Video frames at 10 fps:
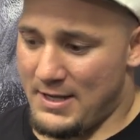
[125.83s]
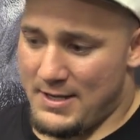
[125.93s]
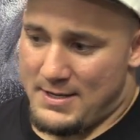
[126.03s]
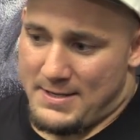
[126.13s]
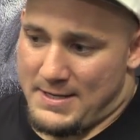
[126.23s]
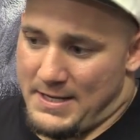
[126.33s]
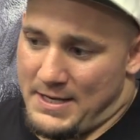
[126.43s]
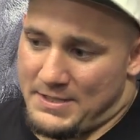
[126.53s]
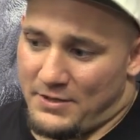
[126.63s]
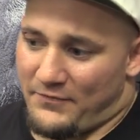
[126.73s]

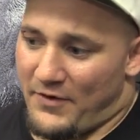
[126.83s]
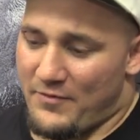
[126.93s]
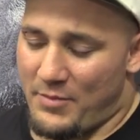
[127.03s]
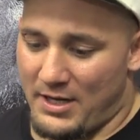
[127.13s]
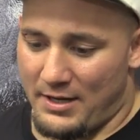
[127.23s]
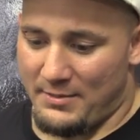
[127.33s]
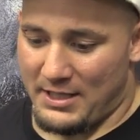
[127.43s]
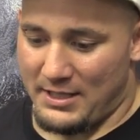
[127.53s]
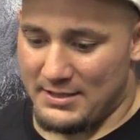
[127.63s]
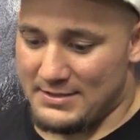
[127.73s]
It's good for everybody. I
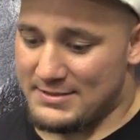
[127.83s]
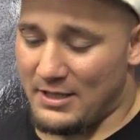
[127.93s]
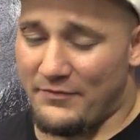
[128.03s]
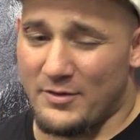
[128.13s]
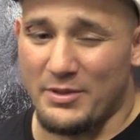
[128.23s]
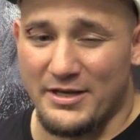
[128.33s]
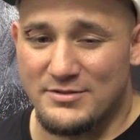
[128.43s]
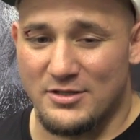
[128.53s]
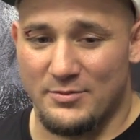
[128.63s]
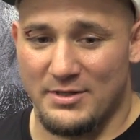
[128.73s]
mean, it's tough on the
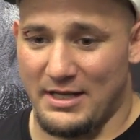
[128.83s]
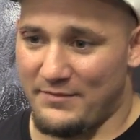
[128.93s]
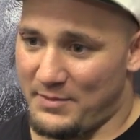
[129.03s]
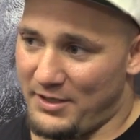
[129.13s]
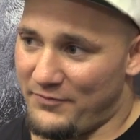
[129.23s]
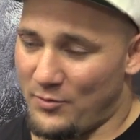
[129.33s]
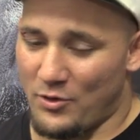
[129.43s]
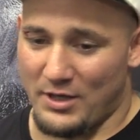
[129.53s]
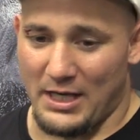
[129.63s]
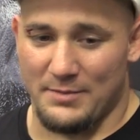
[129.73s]
players a little bit. They get to play a few
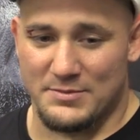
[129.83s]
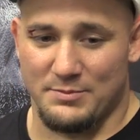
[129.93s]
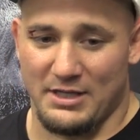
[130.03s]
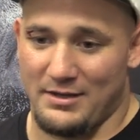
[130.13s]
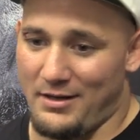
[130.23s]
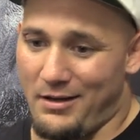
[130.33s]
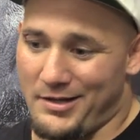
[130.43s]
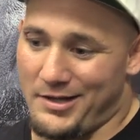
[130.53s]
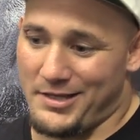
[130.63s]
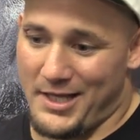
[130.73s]
more games. But
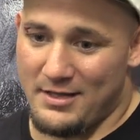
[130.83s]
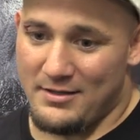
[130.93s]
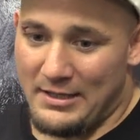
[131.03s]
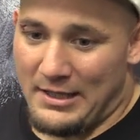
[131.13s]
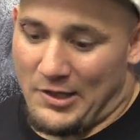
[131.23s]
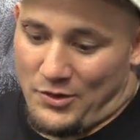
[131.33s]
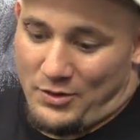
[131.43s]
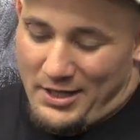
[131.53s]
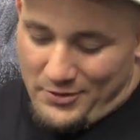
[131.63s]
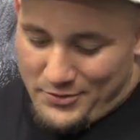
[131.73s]
in the end,
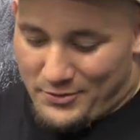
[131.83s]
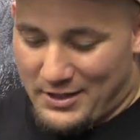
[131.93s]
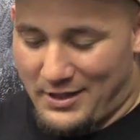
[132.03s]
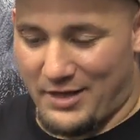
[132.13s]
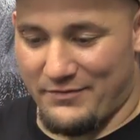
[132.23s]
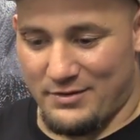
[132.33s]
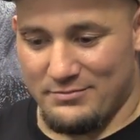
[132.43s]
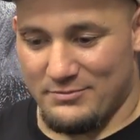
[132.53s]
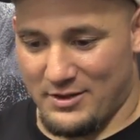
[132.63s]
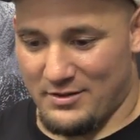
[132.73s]
you do get kind
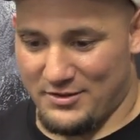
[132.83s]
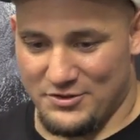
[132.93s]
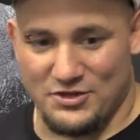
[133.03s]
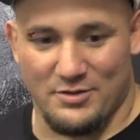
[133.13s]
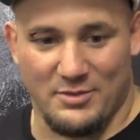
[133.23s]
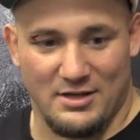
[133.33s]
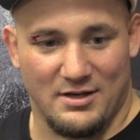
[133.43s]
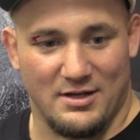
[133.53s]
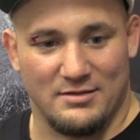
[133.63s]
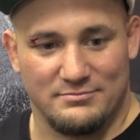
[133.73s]
of a legitimate
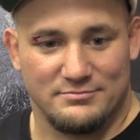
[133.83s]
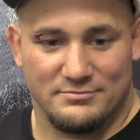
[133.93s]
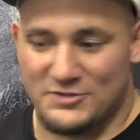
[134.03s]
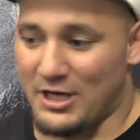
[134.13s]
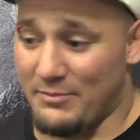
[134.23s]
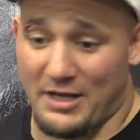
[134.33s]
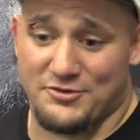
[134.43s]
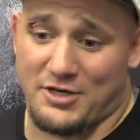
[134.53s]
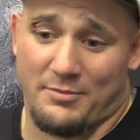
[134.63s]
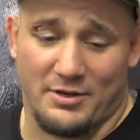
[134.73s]
national
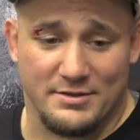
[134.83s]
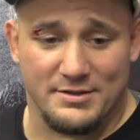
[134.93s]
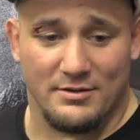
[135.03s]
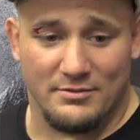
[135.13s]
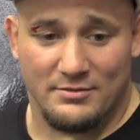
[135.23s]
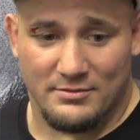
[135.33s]
champion. So.